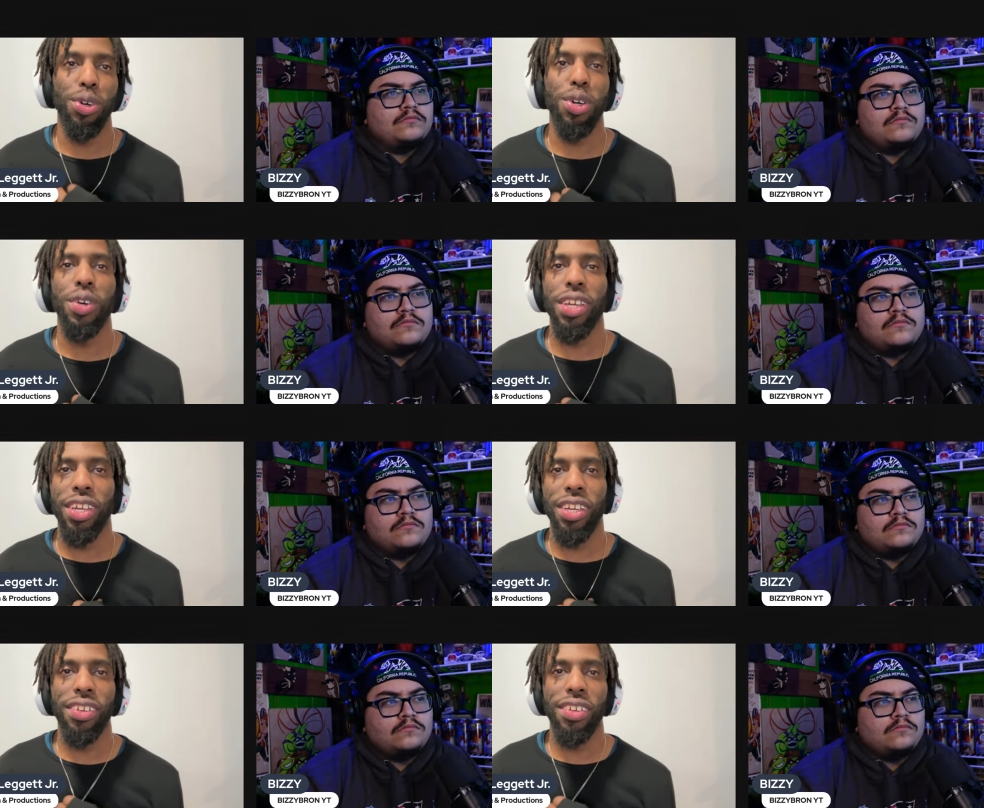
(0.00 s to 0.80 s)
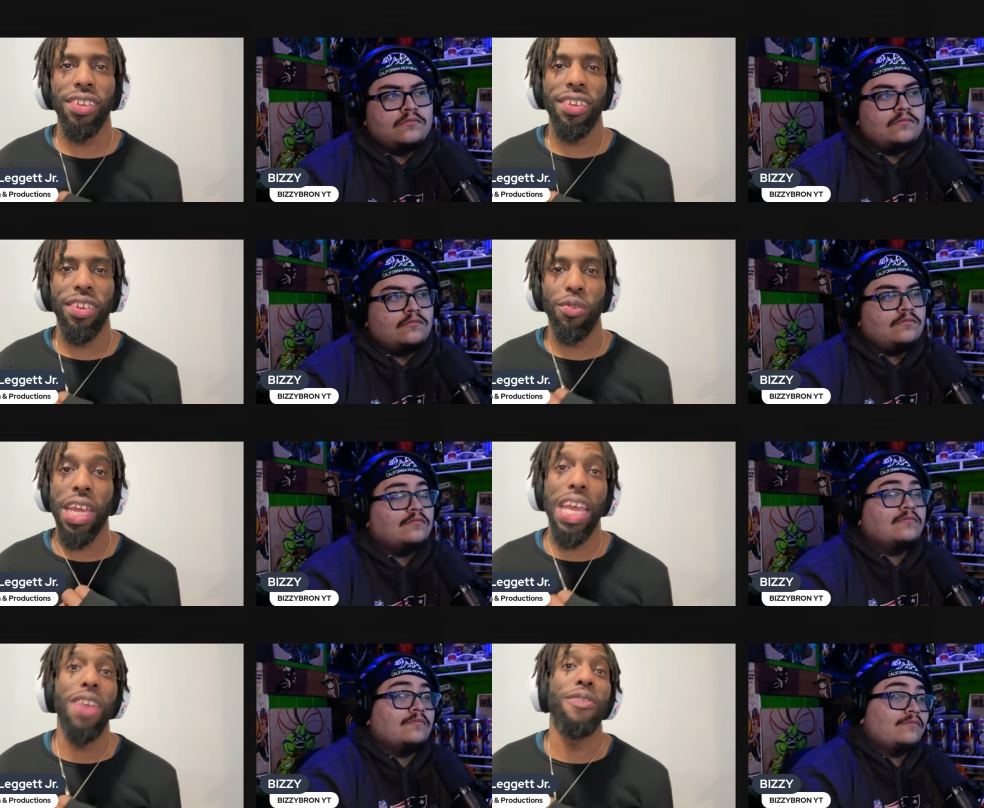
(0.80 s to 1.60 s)
Speaker 1: he when
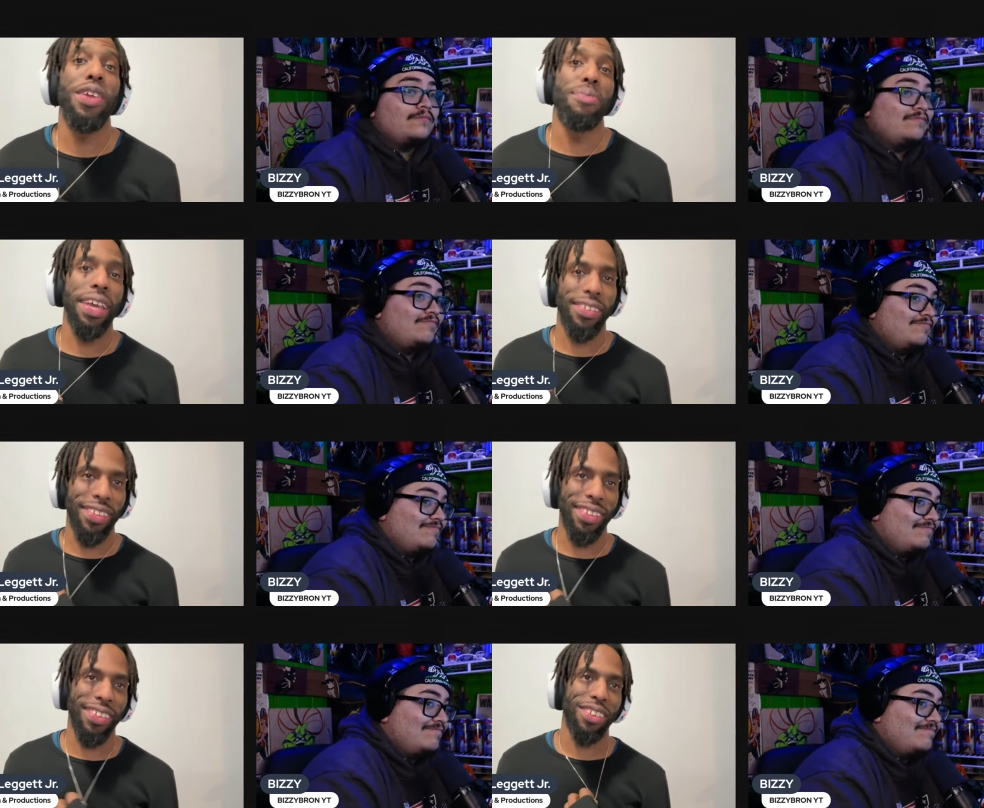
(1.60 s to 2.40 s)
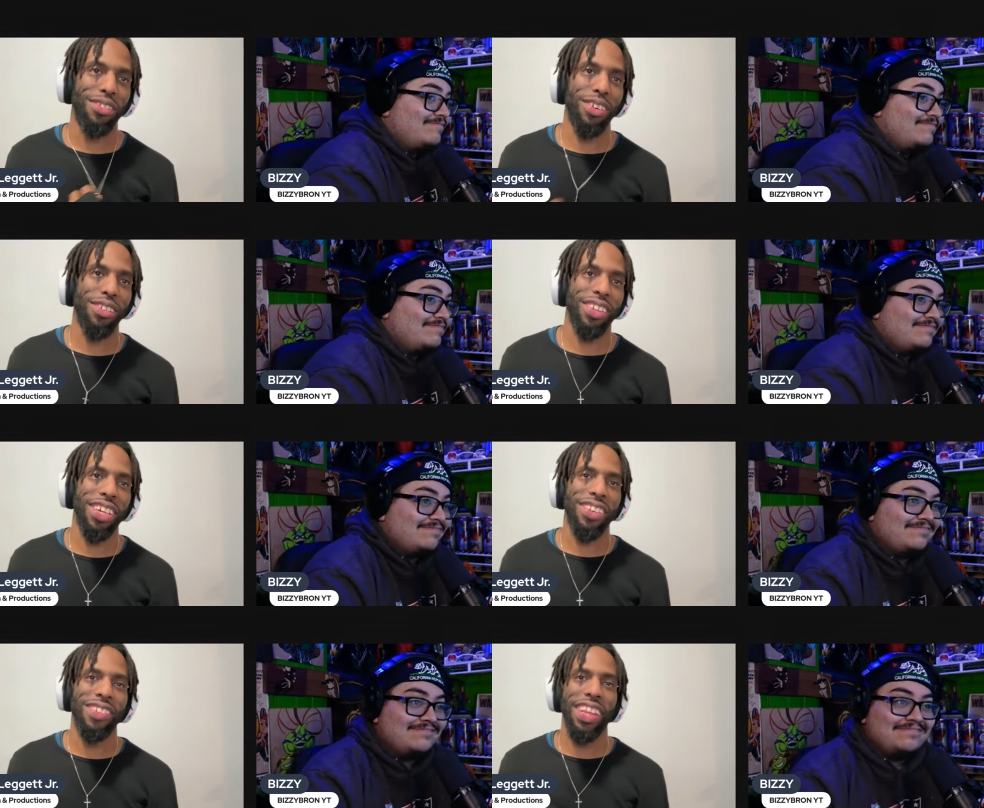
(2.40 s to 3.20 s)
if he makes it and grows up. I
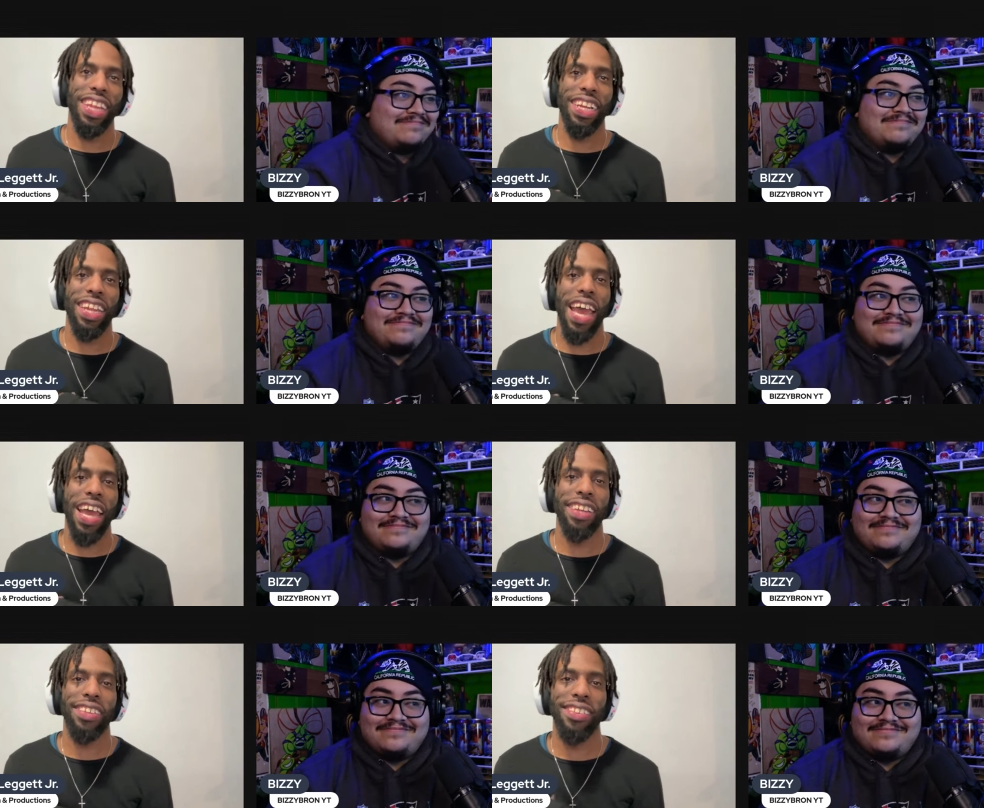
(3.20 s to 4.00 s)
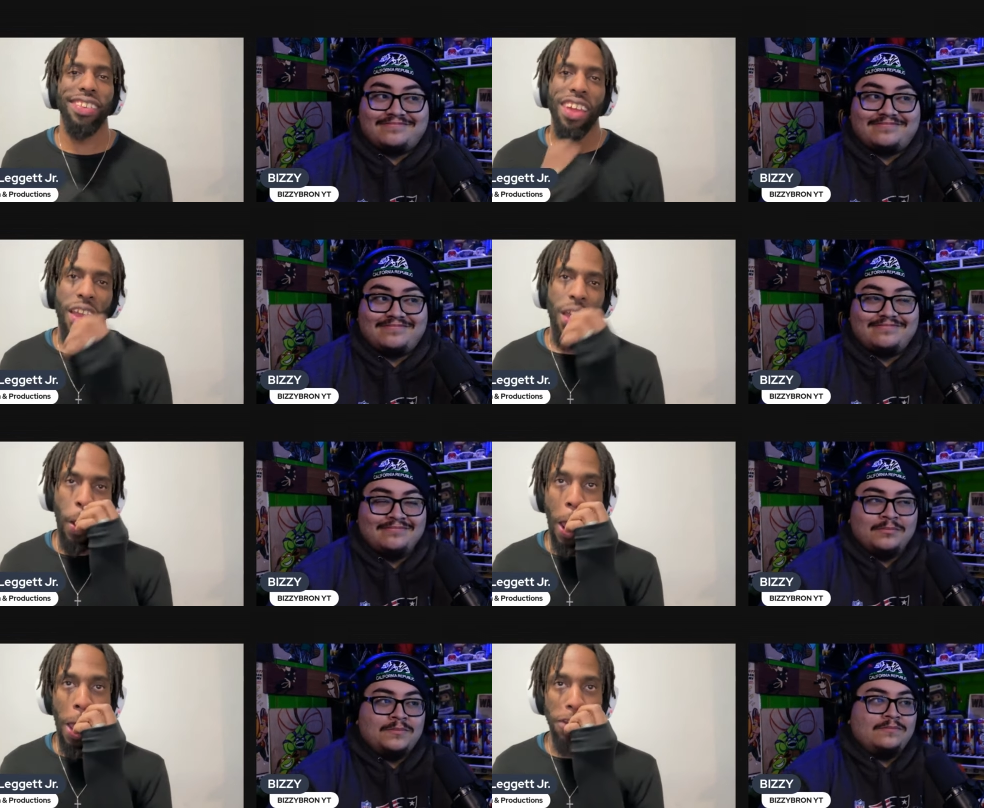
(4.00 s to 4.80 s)
think that's
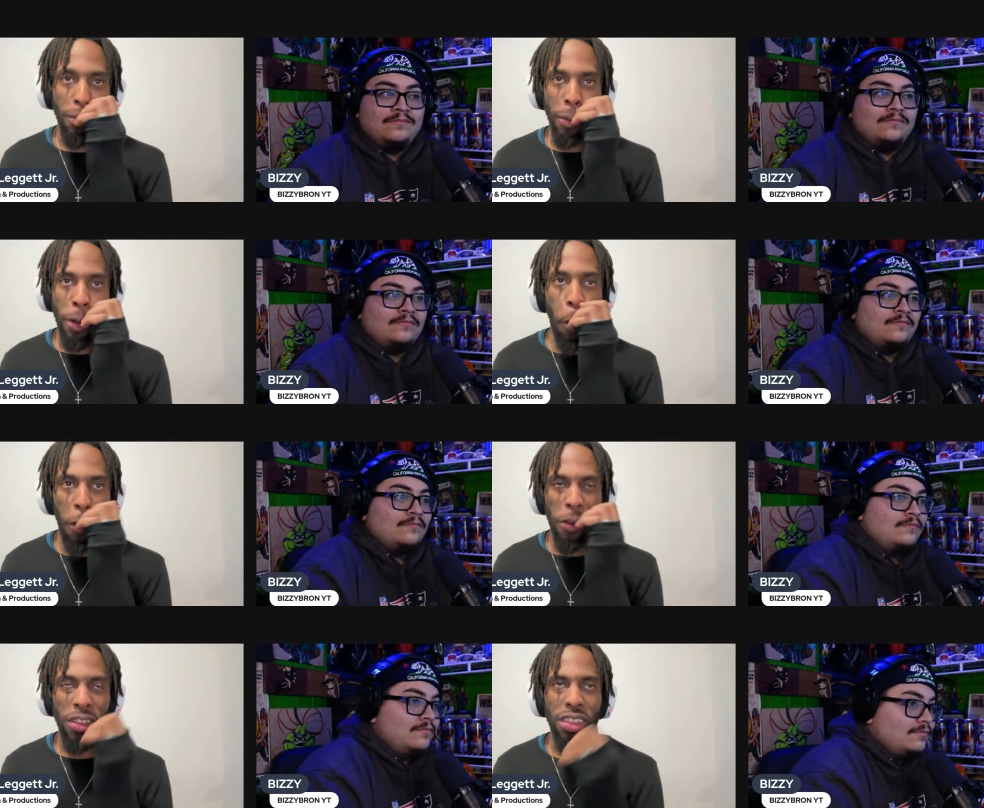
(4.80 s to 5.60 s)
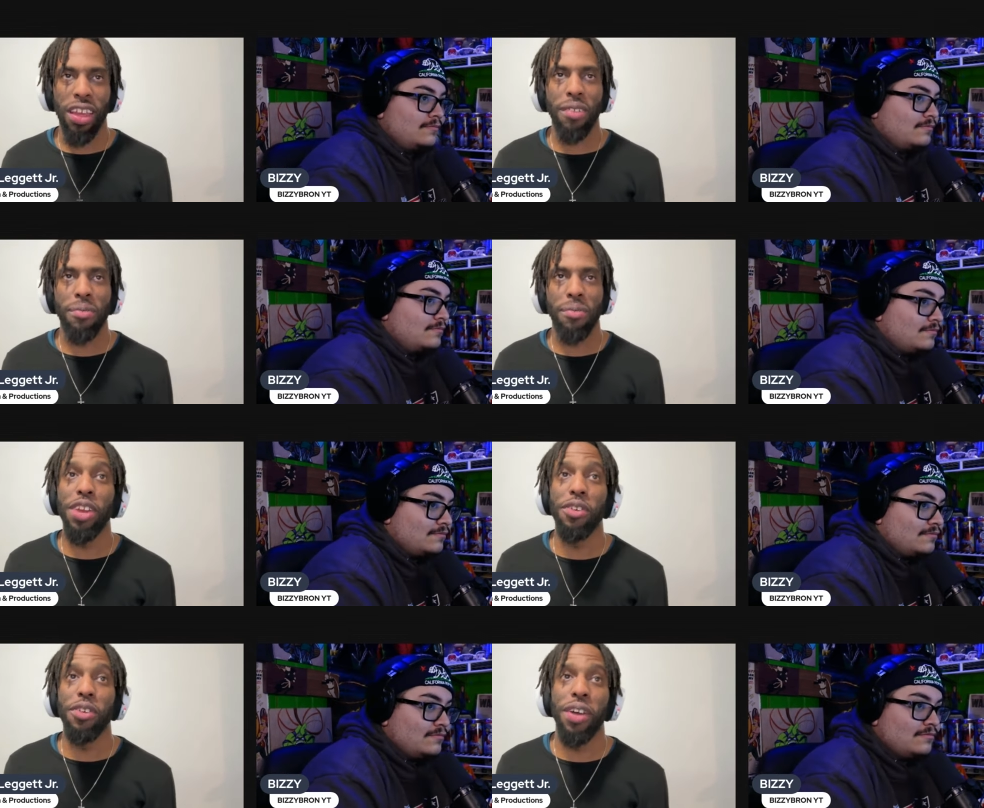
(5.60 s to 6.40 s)
that's gonna be the interesting thing. But anyway,
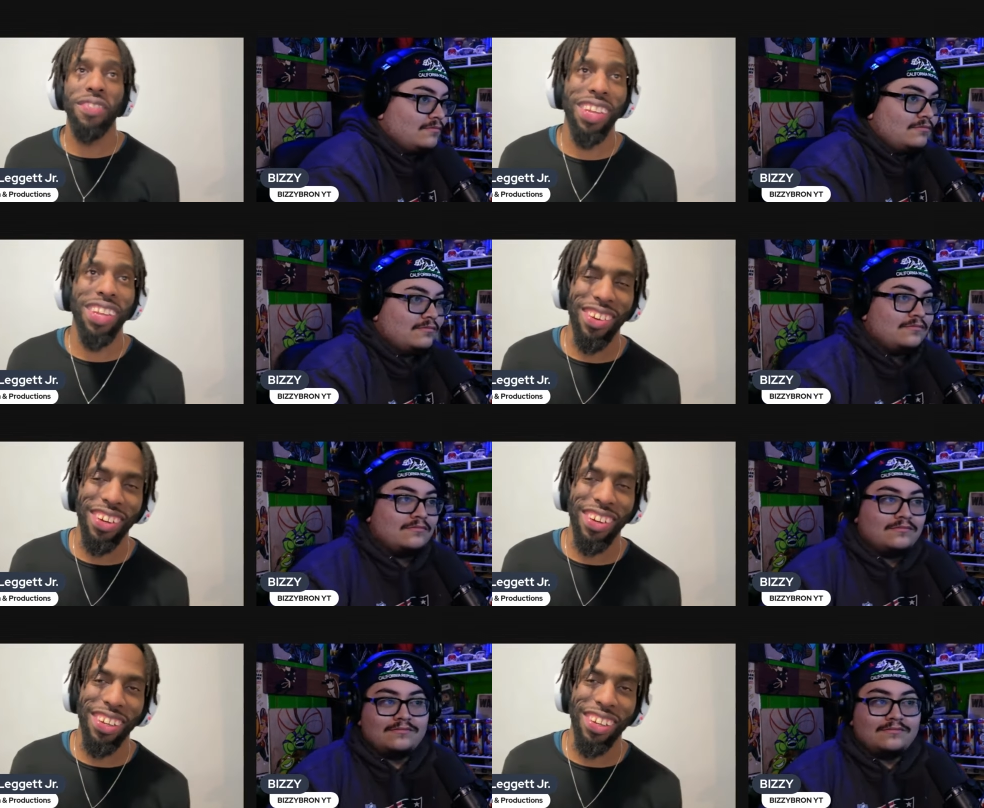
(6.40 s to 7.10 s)
I'm gonna leave it alone.